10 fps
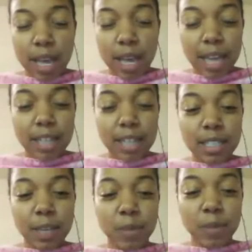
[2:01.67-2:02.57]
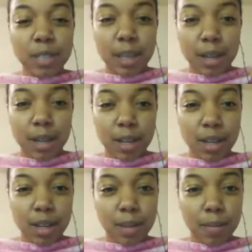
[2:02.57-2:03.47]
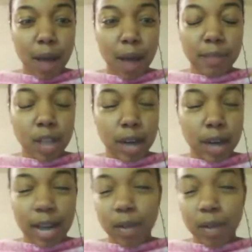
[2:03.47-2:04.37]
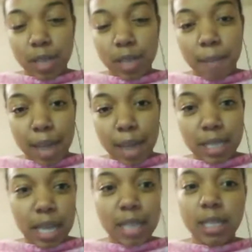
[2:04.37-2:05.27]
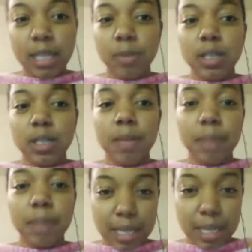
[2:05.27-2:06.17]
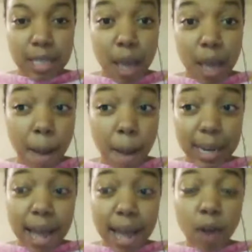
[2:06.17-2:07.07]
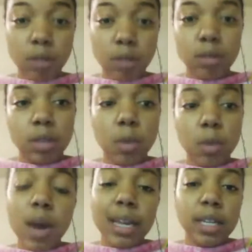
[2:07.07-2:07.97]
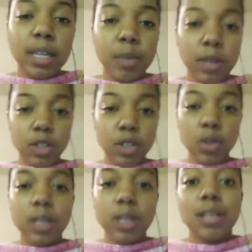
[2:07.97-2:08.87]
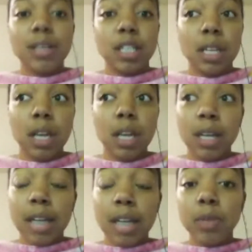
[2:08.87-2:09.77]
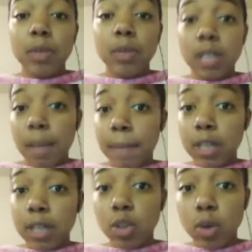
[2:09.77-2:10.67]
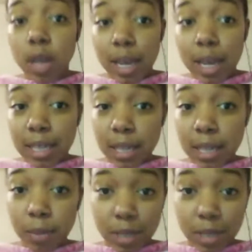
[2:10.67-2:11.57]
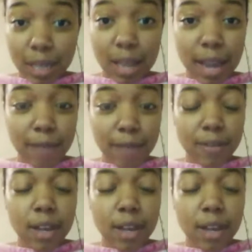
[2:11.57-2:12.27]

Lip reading: and it's 10%. I'm sorry, 90% mindset and 10% business. But now, the more I get deeper into it, it's actually 90% mental and 10% life.